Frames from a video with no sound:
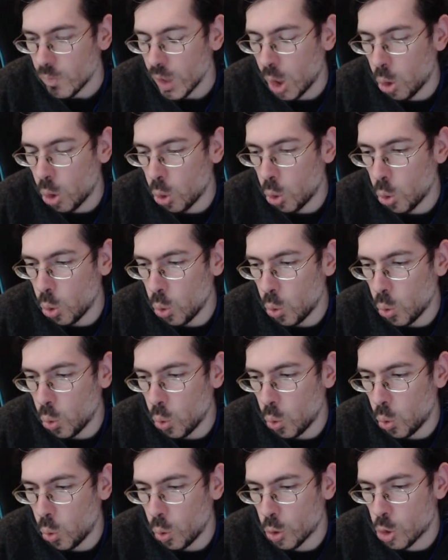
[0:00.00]

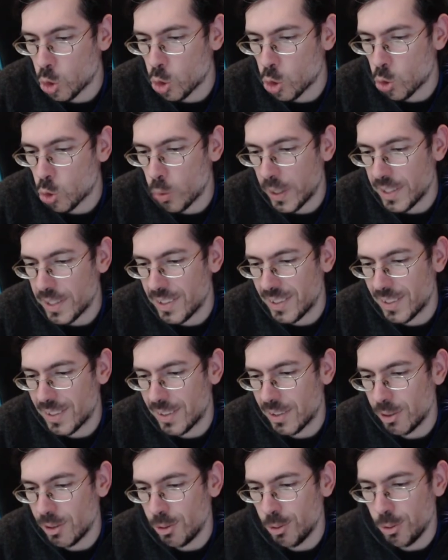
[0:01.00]
who tries
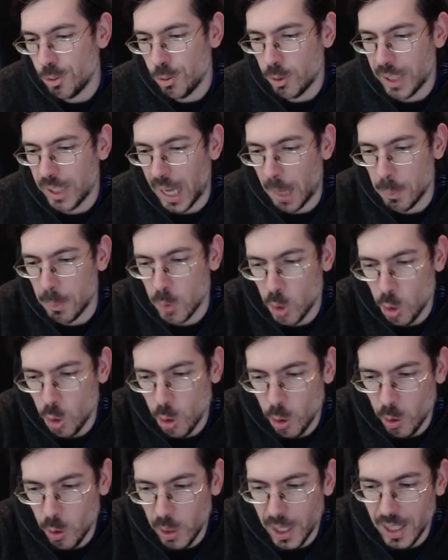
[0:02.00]
to
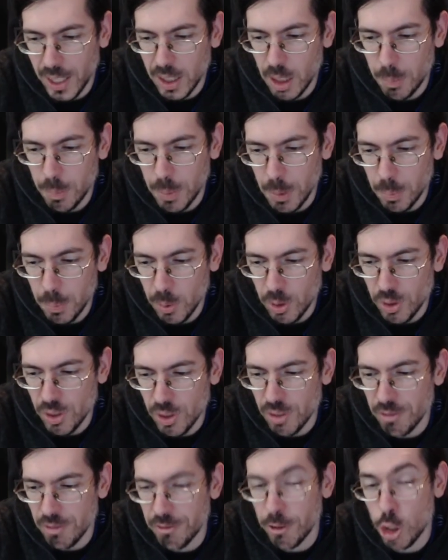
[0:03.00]
capture other
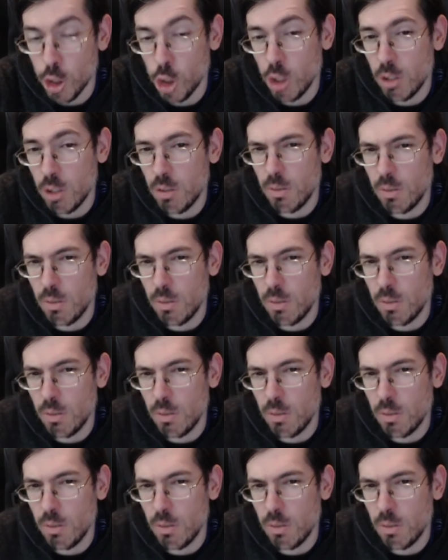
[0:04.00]
people's vision,